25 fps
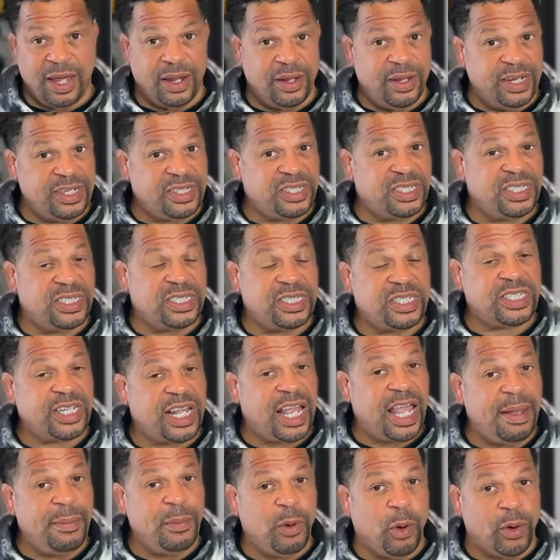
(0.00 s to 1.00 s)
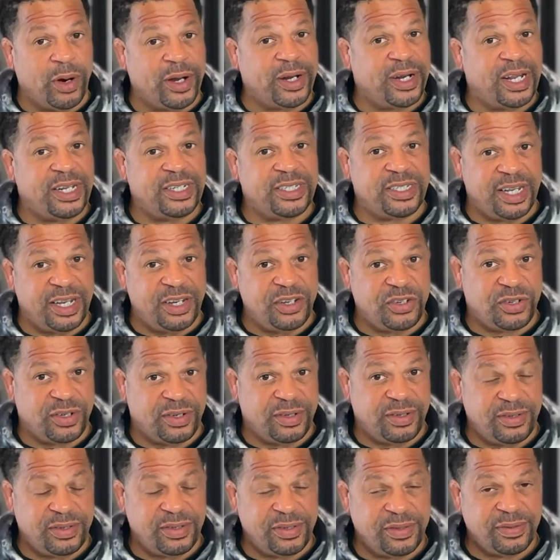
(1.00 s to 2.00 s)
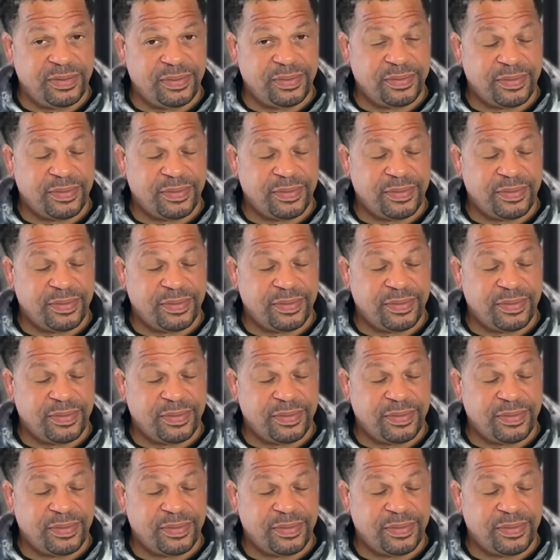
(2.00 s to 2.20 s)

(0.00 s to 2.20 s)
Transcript: this is the same organizations